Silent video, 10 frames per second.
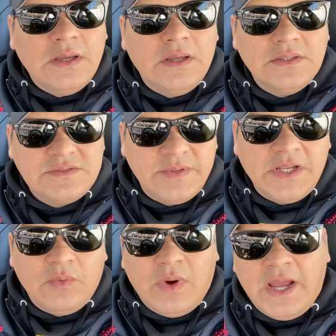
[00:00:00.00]
It's been
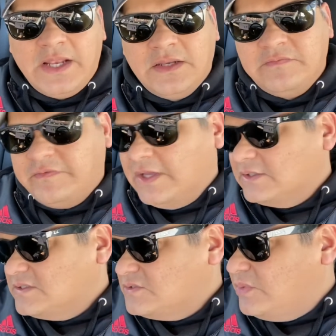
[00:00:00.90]
a while. In
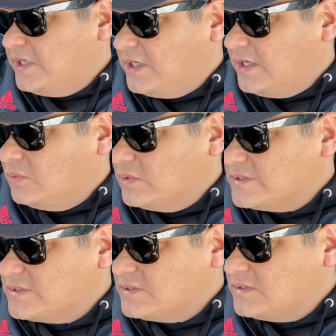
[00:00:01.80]
fact, this weekend
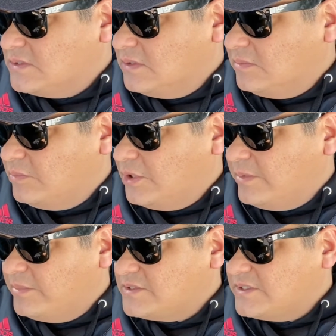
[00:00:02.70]
was
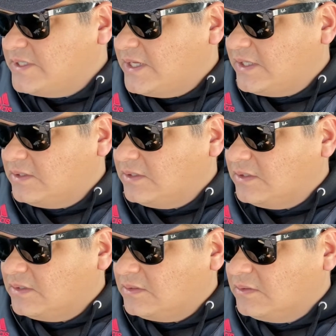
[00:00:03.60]
pretty busy and
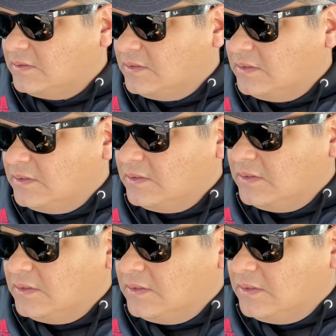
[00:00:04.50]

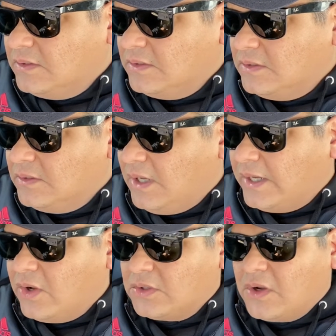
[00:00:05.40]

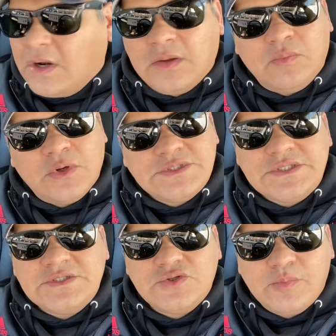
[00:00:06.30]
I got caught up
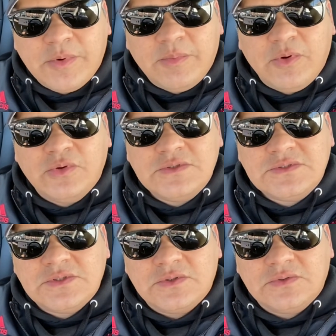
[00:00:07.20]
watching Super Bowl.
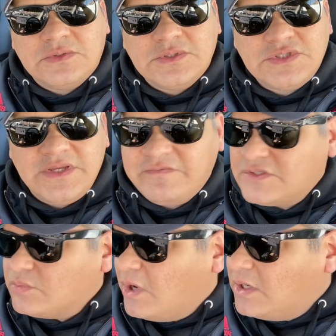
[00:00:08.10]
So the
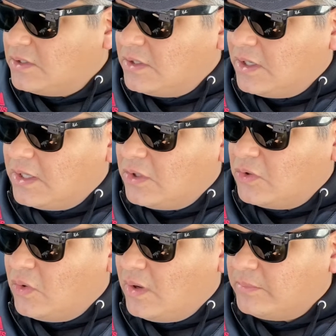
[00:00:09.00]
Chiefs won. I don't
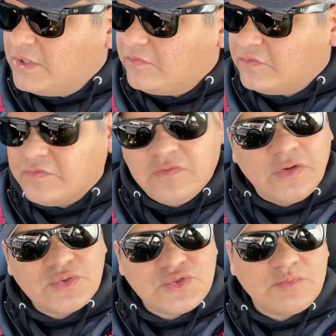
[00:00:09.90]
know how many of you
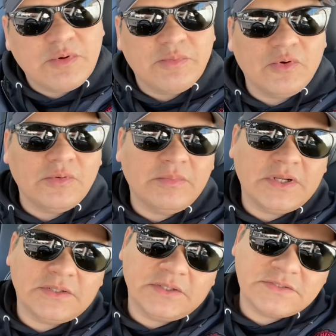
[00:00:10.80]
follow Super Bowl,
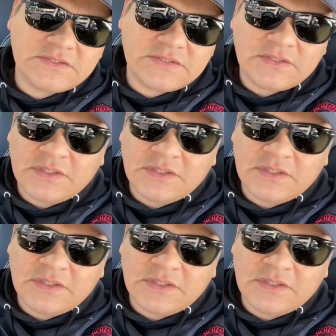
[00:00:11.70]
but it's